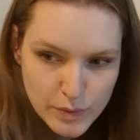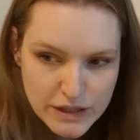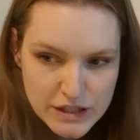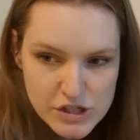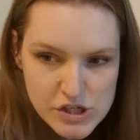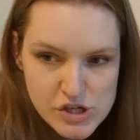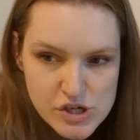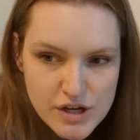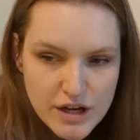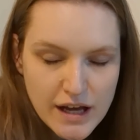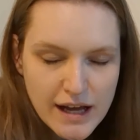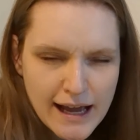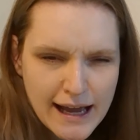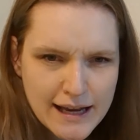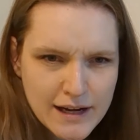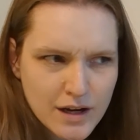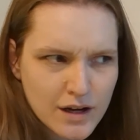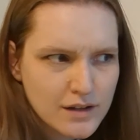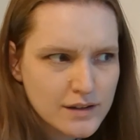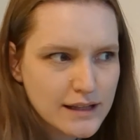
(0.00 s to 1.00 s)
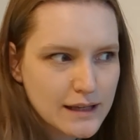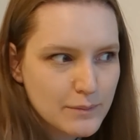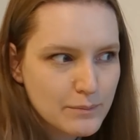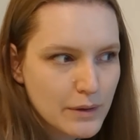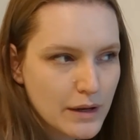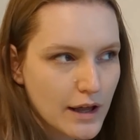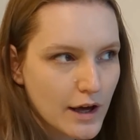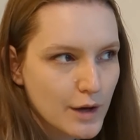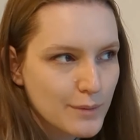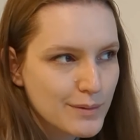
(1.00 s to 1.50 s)
which again I'll link
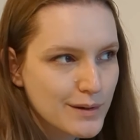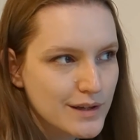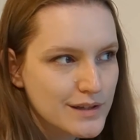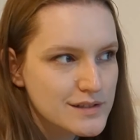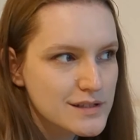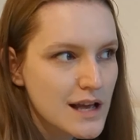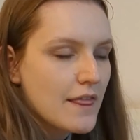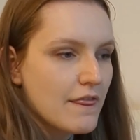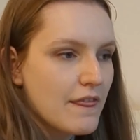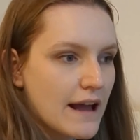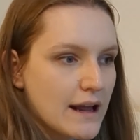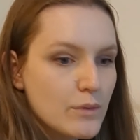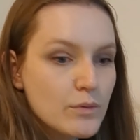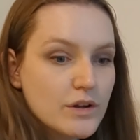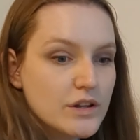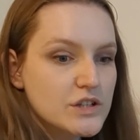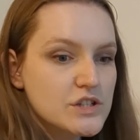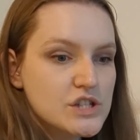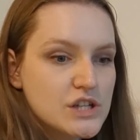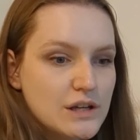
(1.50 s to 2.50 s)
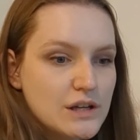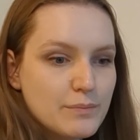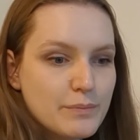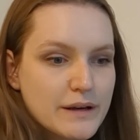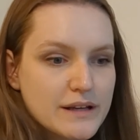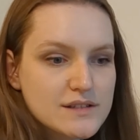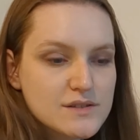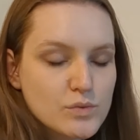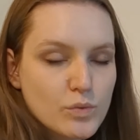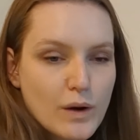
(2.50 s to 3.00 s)
below because they were the
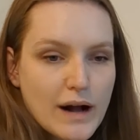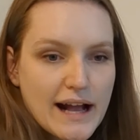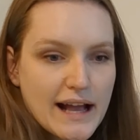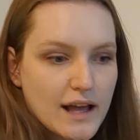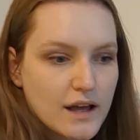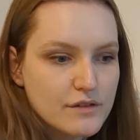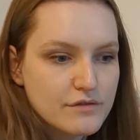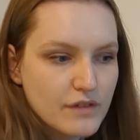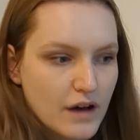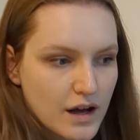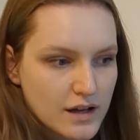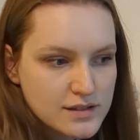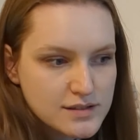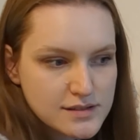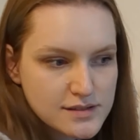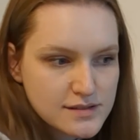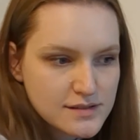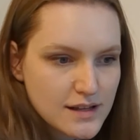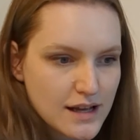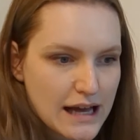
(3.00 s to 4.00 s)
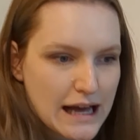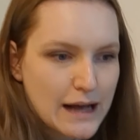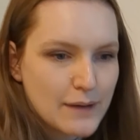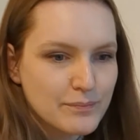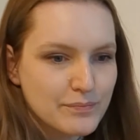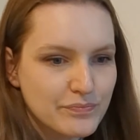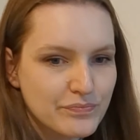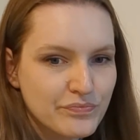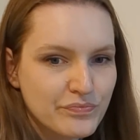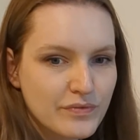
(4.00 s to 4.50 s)
cheapest way of us
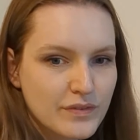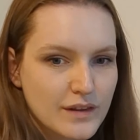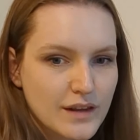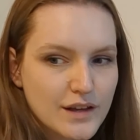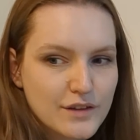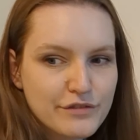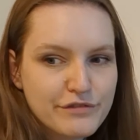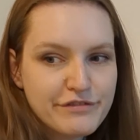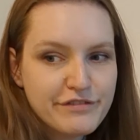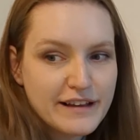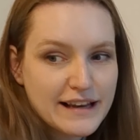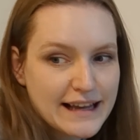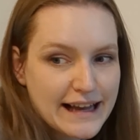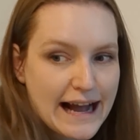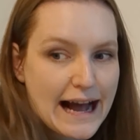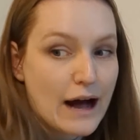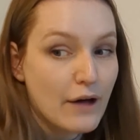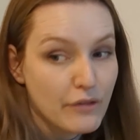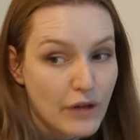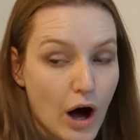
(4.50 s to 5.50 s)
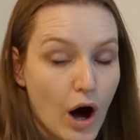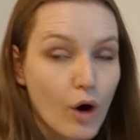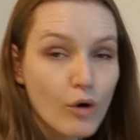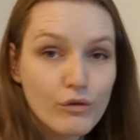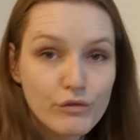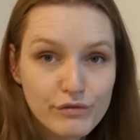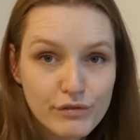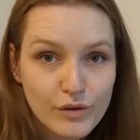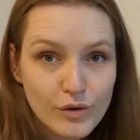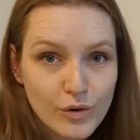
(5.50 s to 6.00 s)
filling out the whole
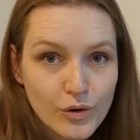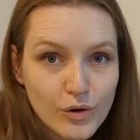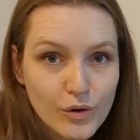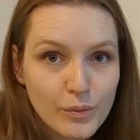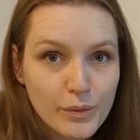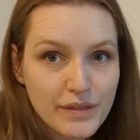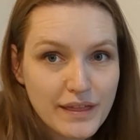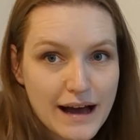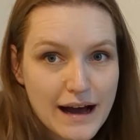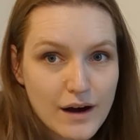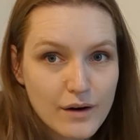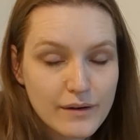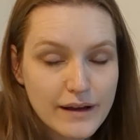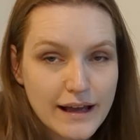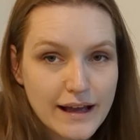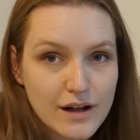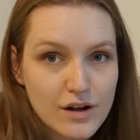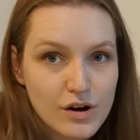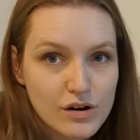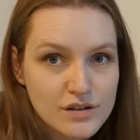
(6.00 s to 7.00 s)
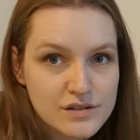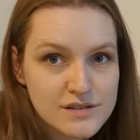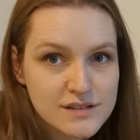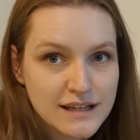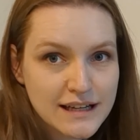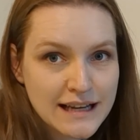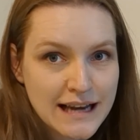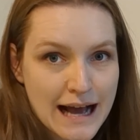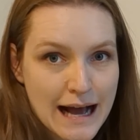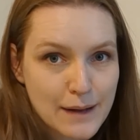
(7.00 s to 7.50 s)
floor without it
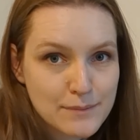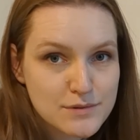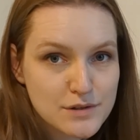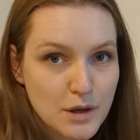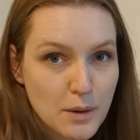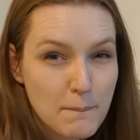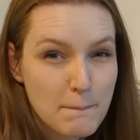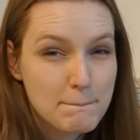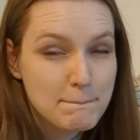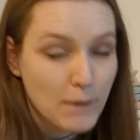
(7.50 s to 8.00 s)
costing an absolute